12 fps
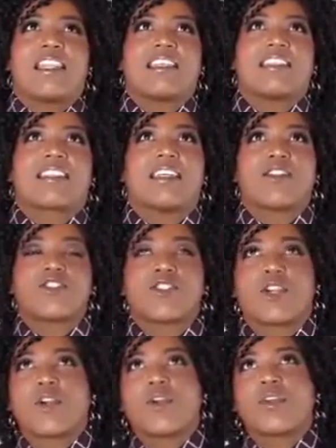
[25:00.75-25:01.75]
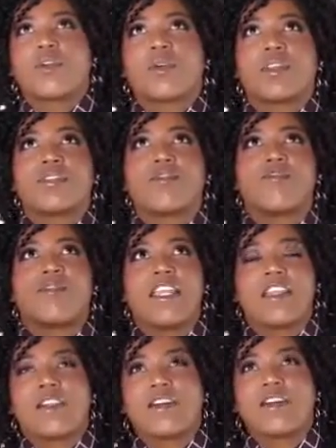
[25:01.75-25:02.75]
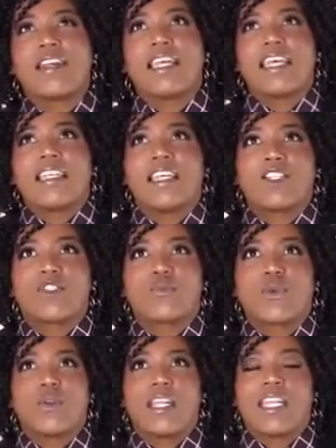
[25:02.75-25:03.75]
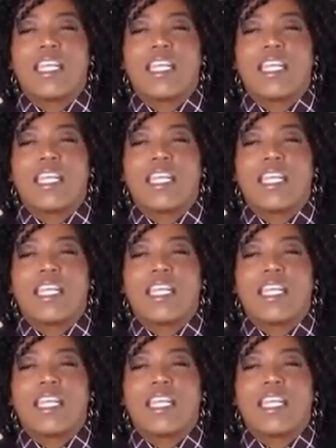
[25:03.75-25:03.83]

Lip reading: this concern or this fear that's rooted